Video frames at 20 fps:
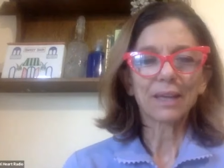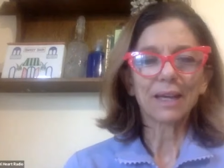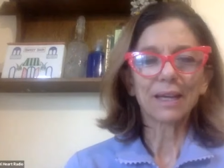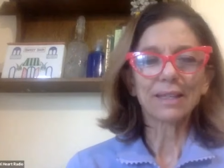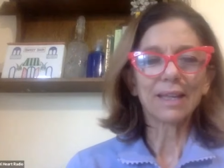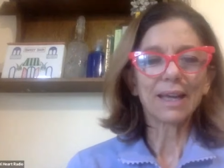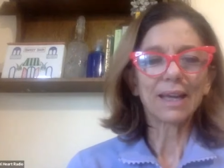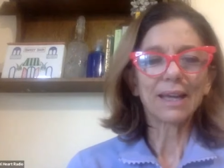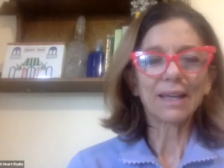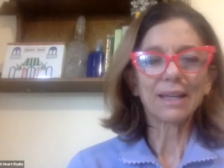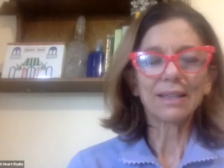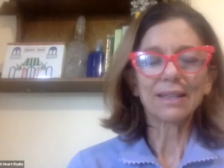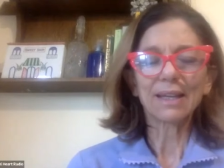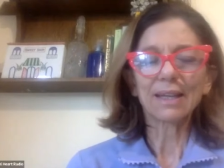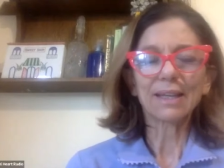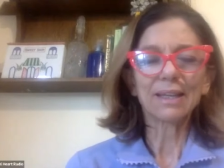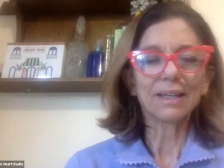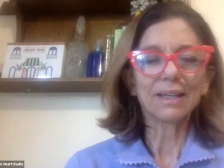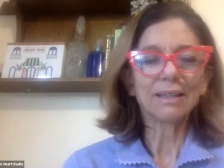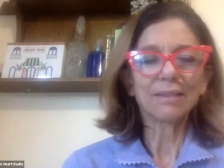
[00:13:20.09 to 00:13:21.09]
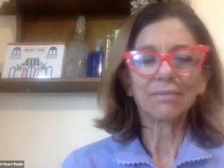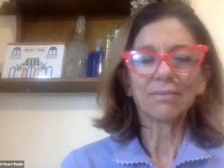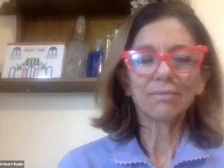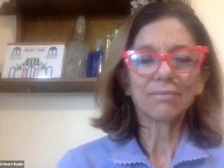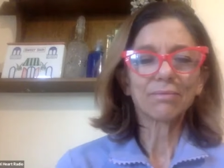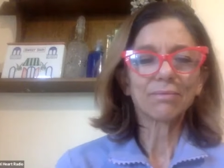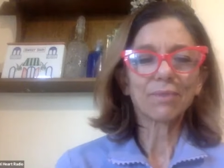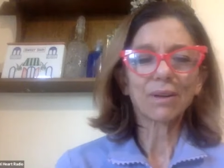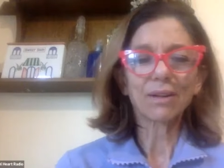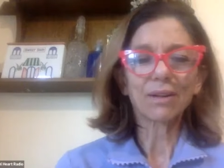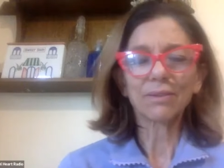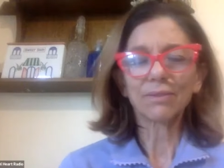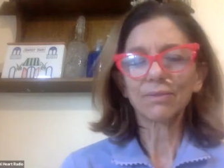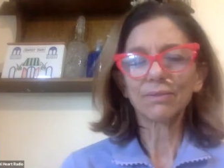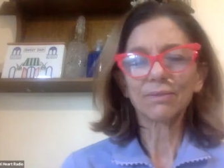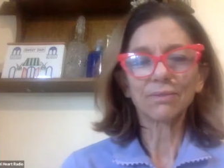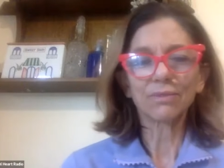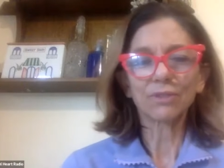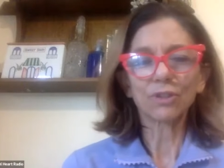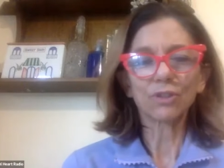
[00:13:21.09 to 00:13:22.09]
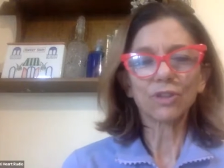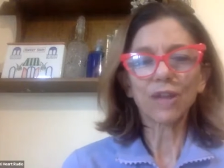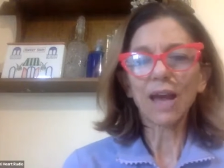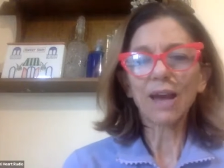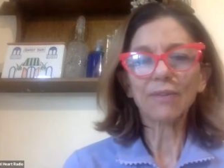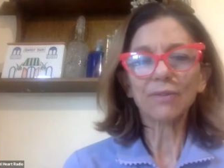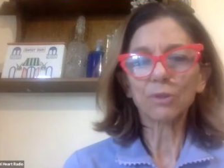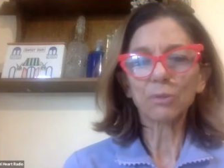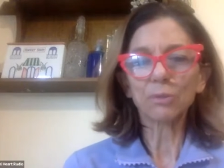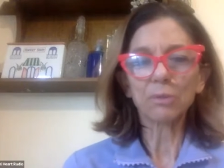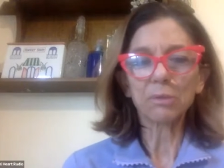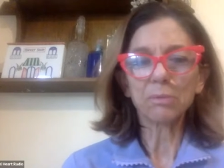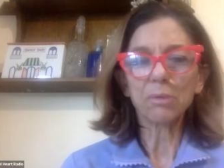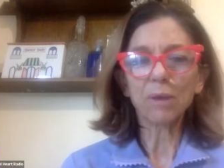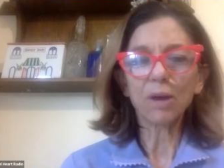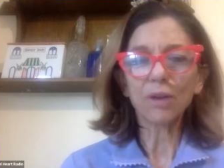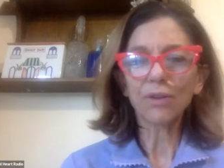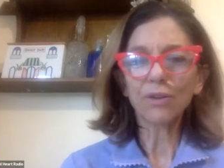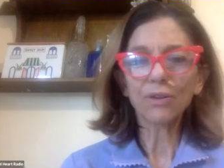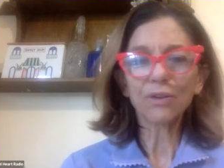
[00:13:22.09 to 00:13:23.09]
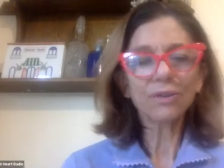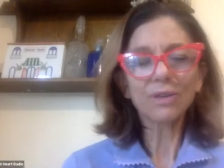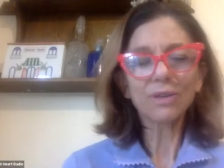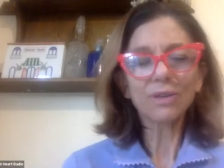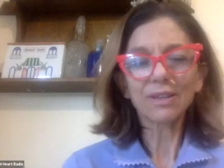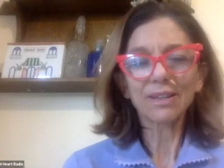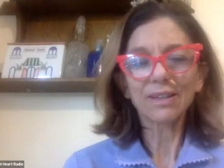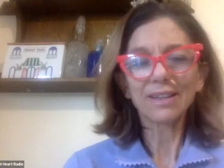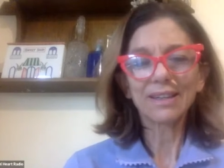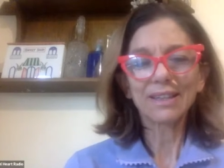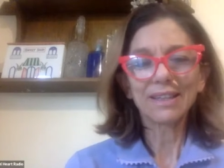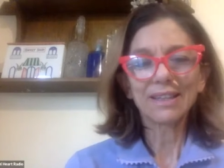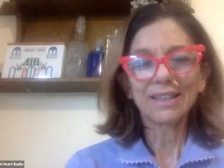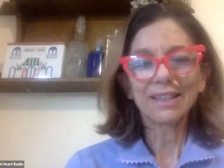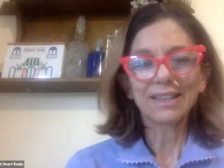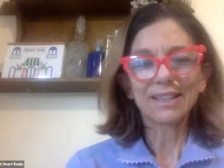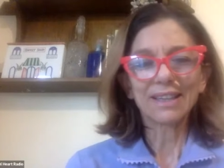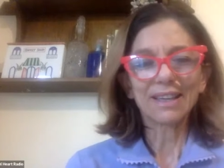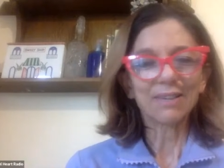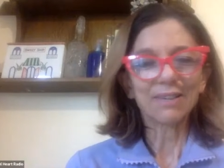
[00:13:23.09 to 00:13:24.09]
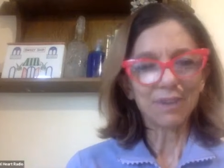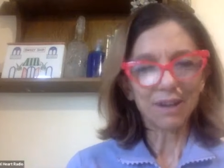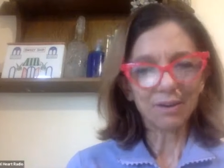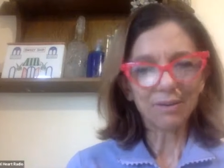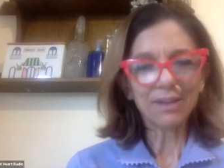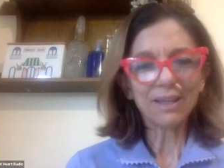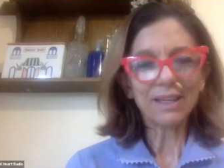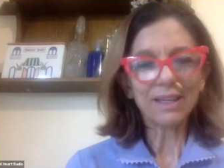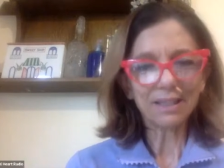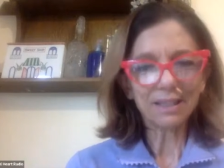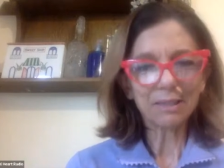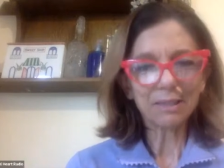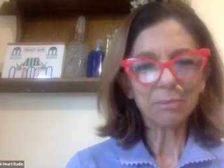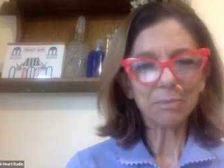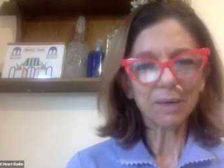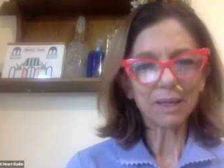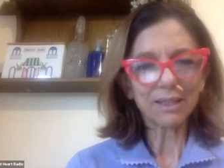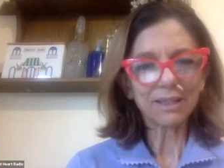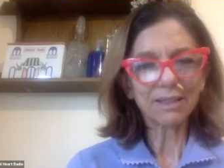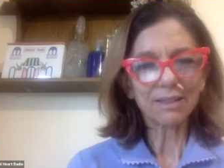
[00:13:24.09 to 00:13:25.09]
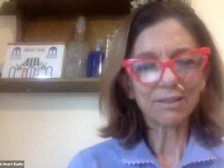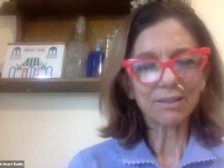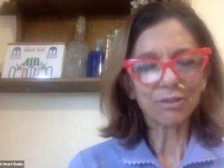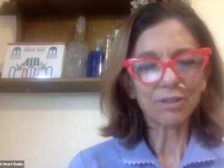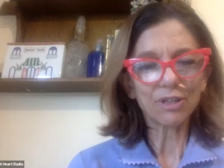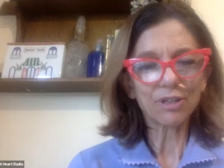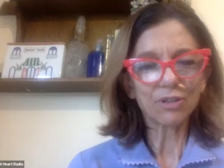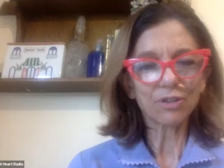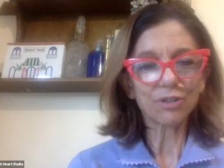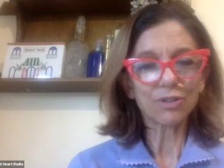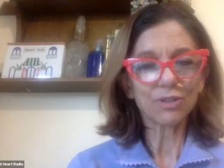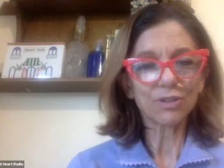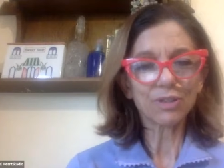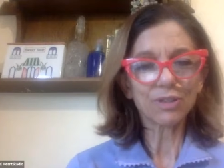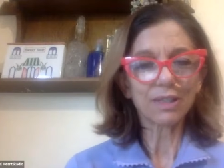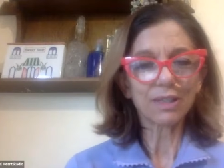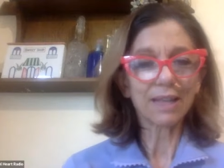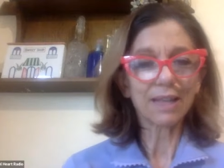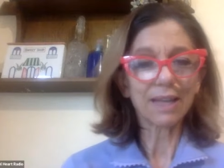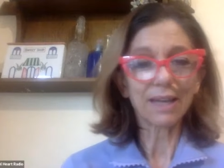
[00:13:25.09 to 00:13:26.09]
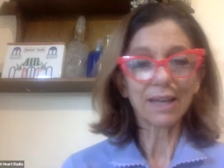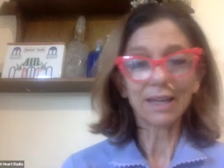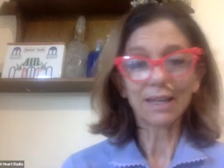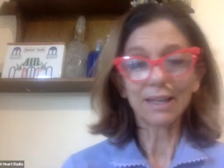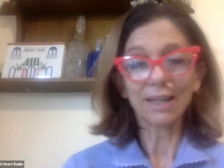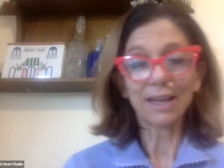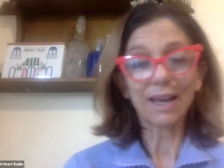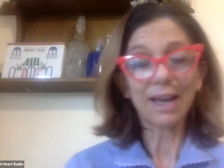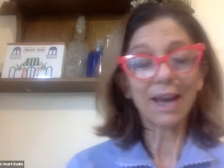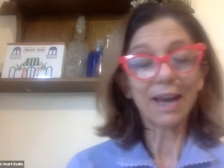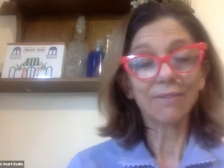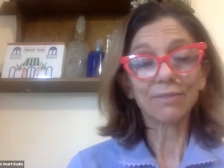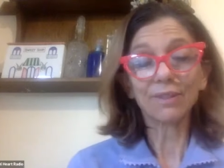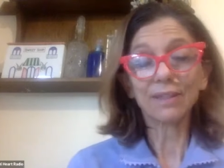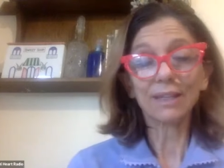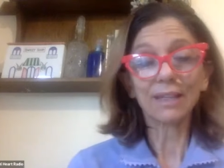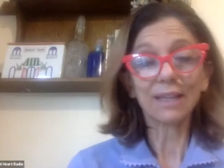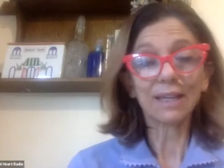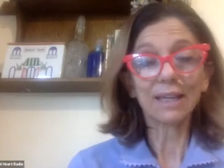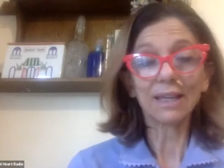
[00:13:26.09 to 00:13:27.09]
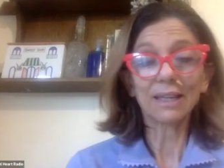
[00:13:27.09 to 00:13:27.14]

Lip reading: They don't have to be bothered. They are very independent creatures. They have an